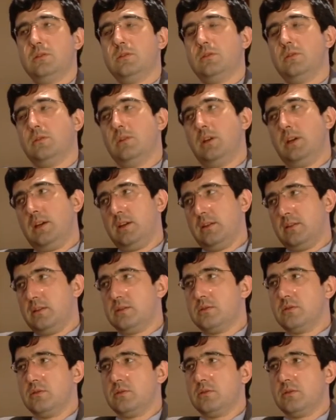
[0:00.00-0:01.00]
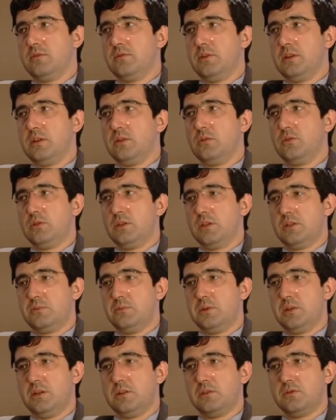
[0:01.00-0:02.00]
So that's also a very good
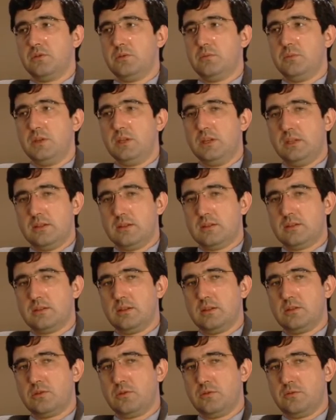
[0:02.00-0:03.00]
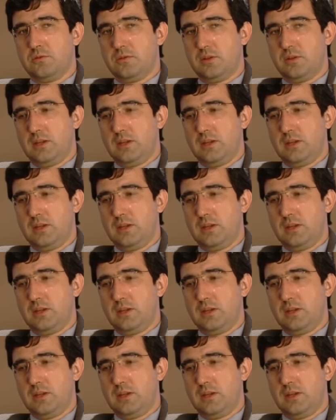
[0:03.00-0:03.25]
experience for me in the sense of